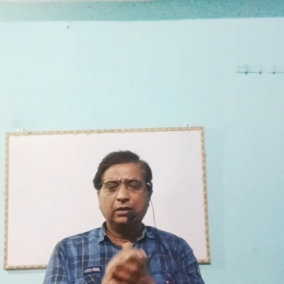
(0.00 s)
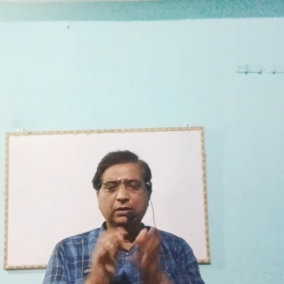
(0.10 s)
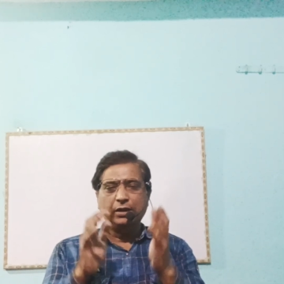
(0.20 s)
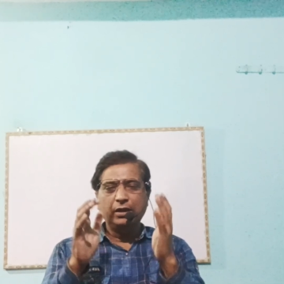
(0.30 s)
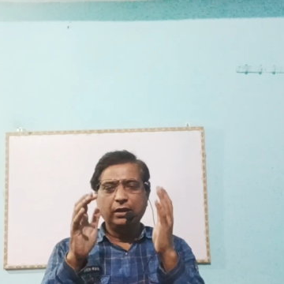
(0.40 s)

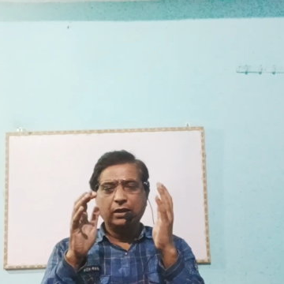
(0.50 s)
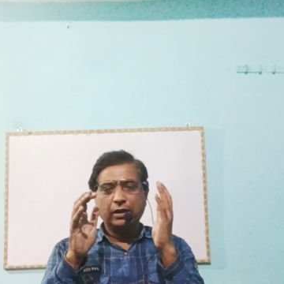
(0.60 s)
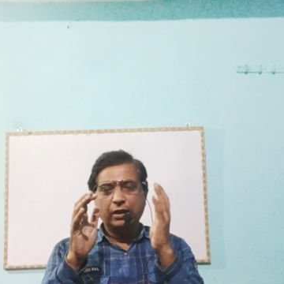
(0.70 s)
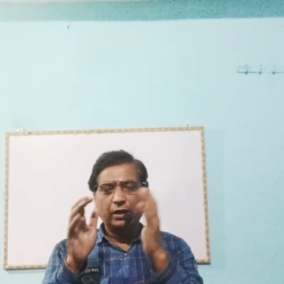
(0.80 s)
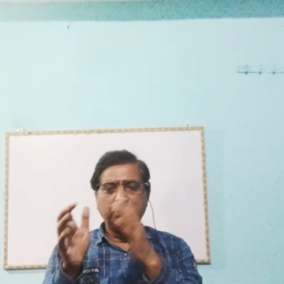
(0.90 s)
The
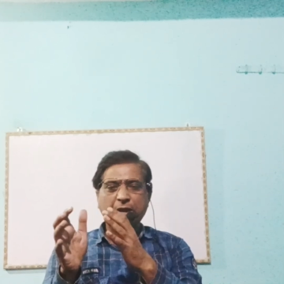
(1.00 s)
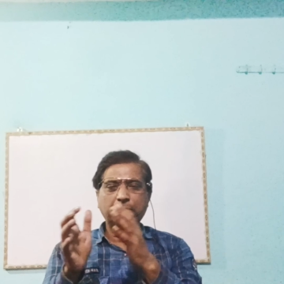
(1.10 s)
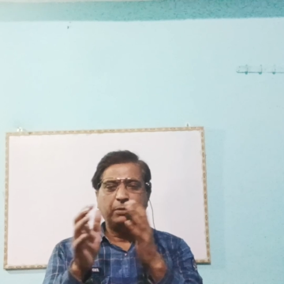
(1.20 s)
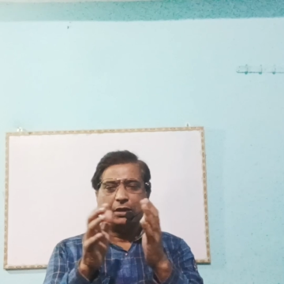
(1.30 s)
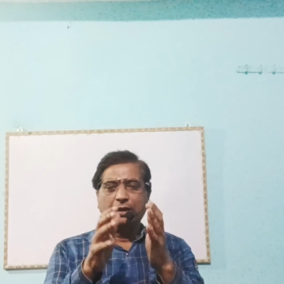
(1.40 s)

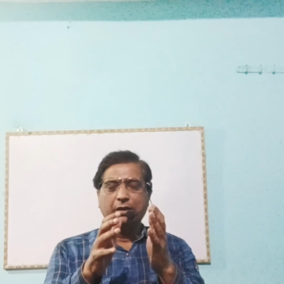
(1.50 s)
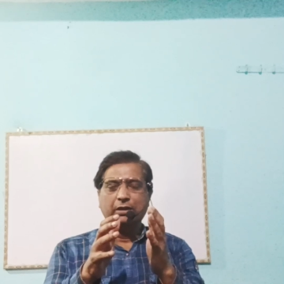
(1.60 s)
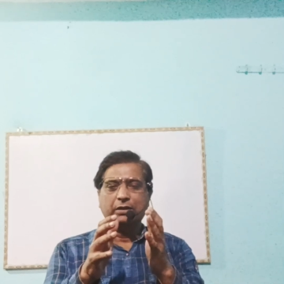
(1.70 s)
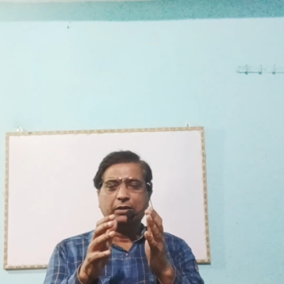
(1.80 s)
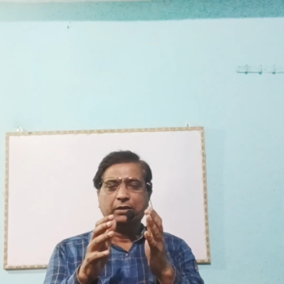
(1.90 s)
heavier
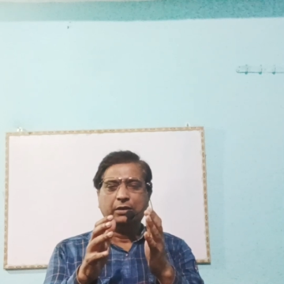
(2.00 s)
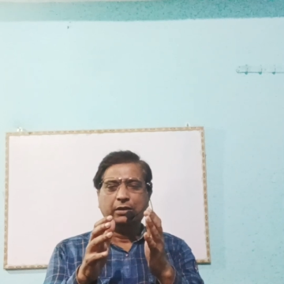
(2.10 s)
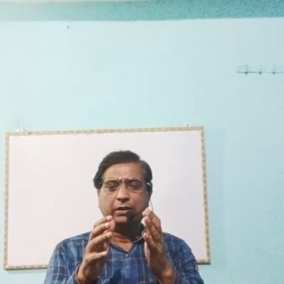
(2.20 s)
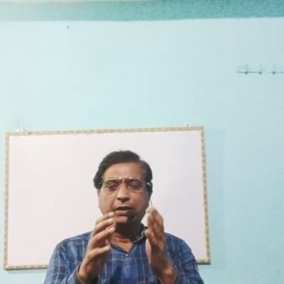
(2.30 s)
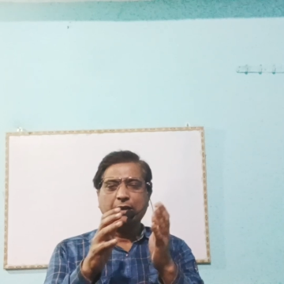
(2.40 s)
particles
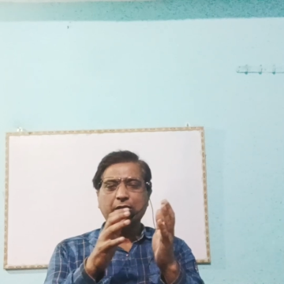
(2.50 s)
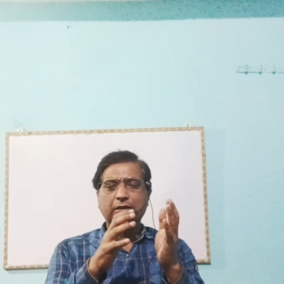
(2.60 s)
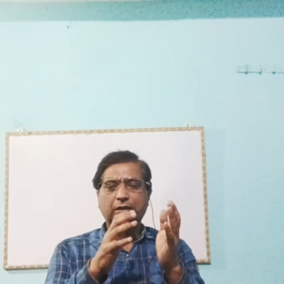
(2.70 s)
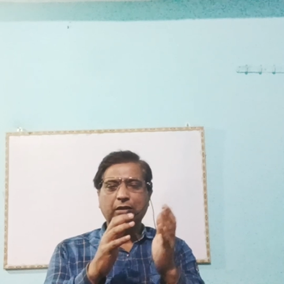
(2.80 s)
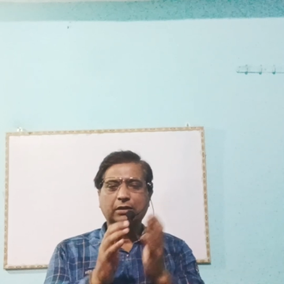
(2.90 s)
get
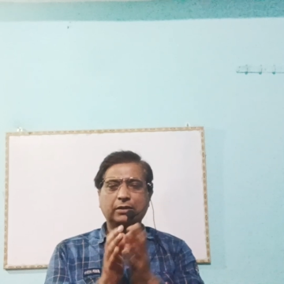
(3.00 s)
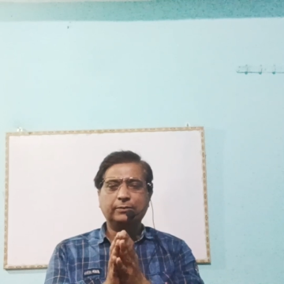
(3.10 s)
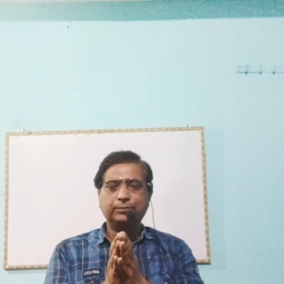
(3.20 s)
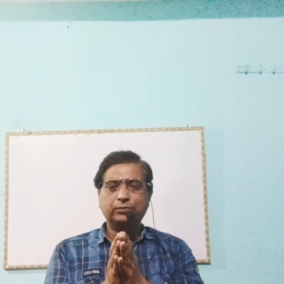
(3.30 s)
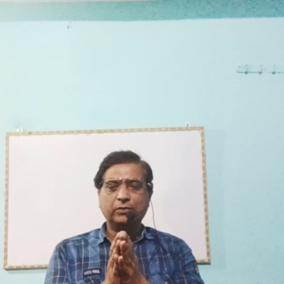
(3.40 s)
settled
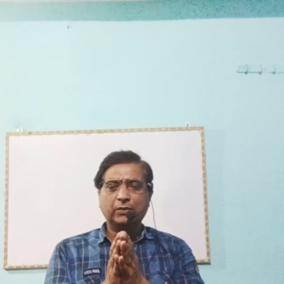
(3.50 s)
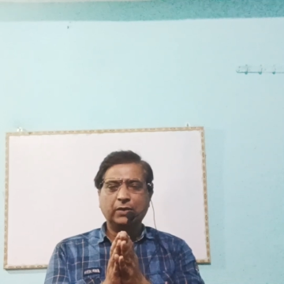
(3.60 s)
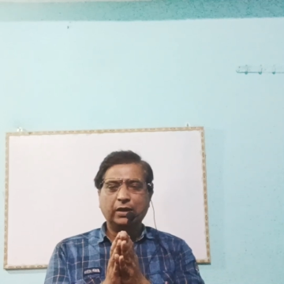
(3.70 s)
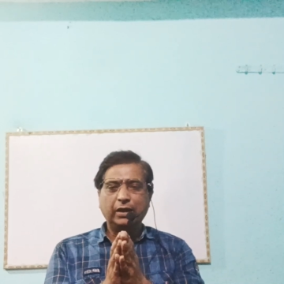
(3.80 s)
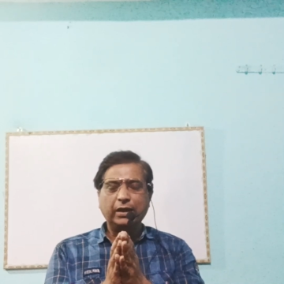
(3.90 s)

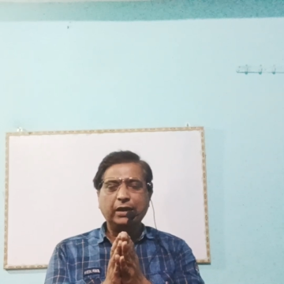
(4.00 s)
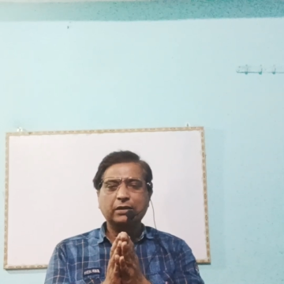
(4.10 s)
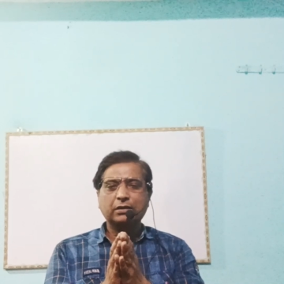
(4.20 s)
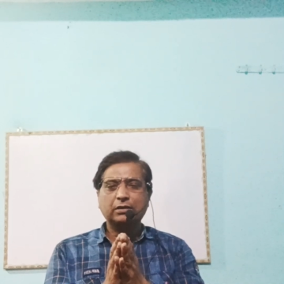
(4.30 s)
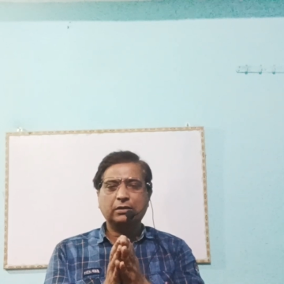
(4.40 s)

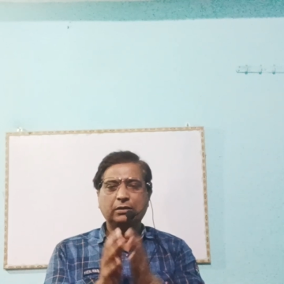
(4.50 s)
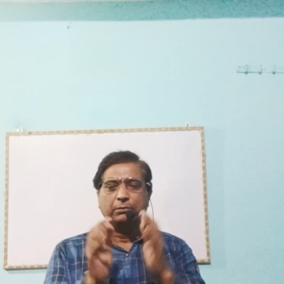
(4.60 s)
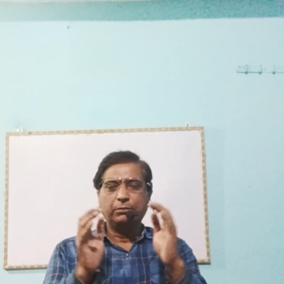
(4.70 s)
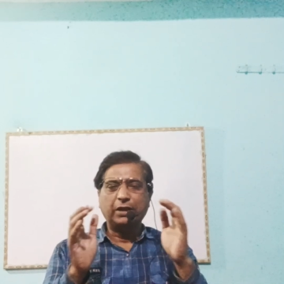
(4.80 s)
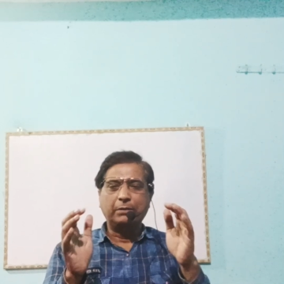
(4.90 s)
as
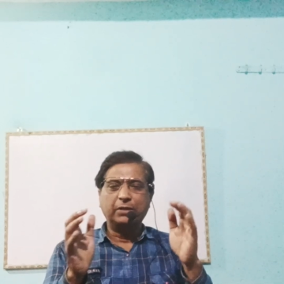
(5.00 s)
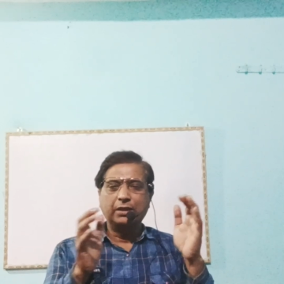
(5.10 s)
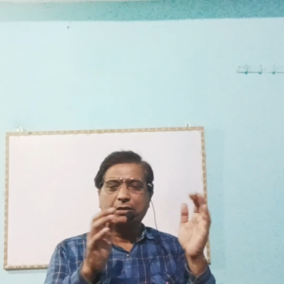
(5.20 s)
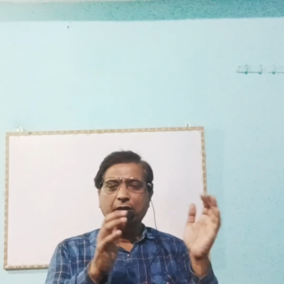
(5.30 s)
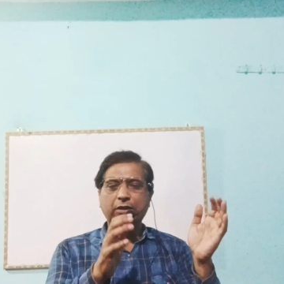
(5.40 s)

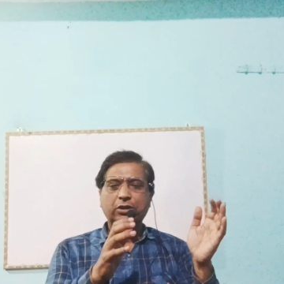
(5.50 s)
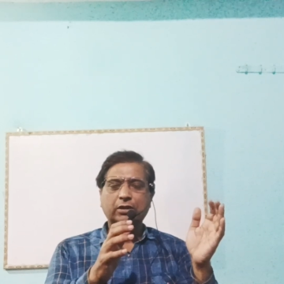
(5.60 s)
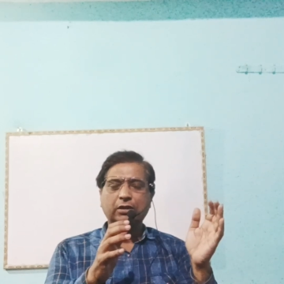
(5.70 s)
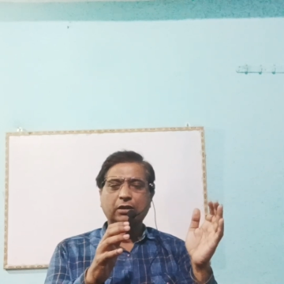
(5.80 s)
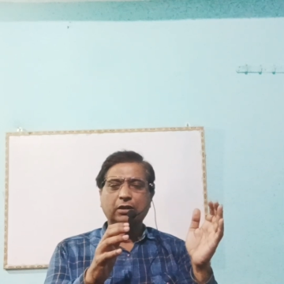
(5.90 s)
primary sludge,